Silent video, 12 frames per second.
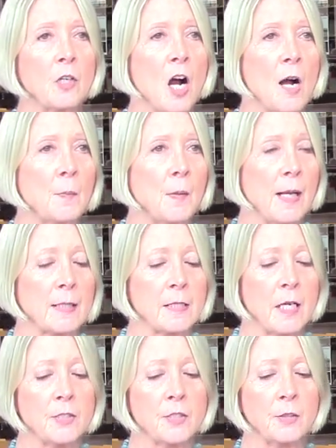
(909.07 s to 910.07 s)
complex
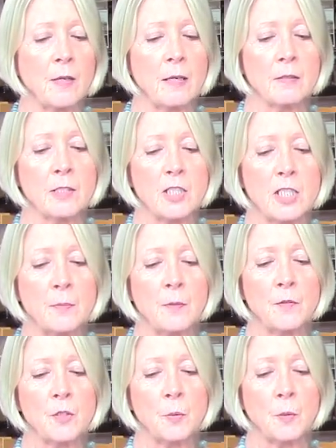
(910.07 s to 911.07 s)
underground system
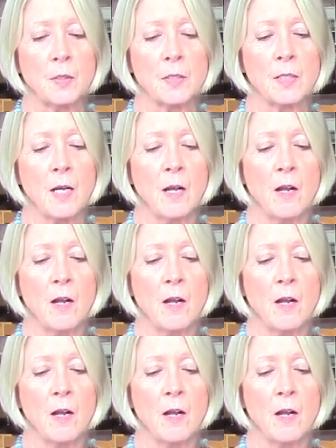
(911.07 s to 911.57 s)
of sewers,